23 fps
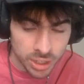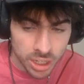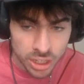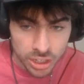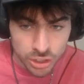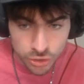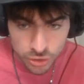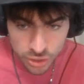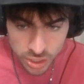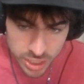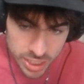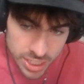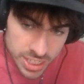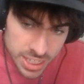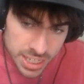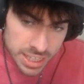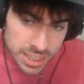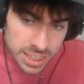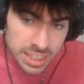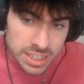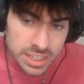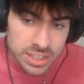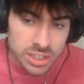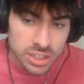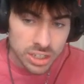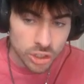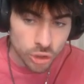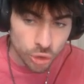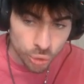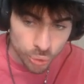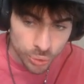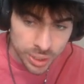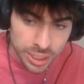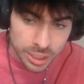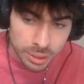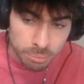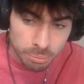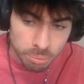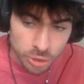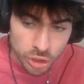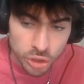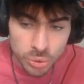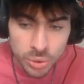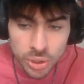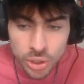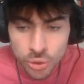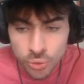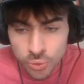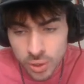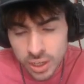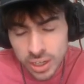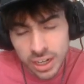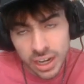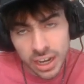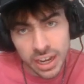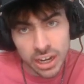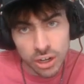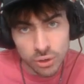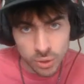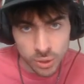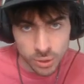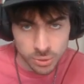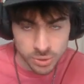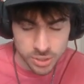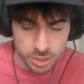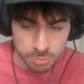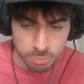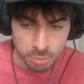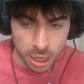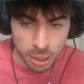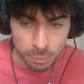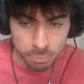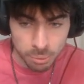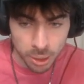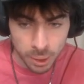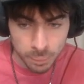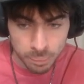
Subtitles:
You're going to see these green, blue, and red arrows that pop up.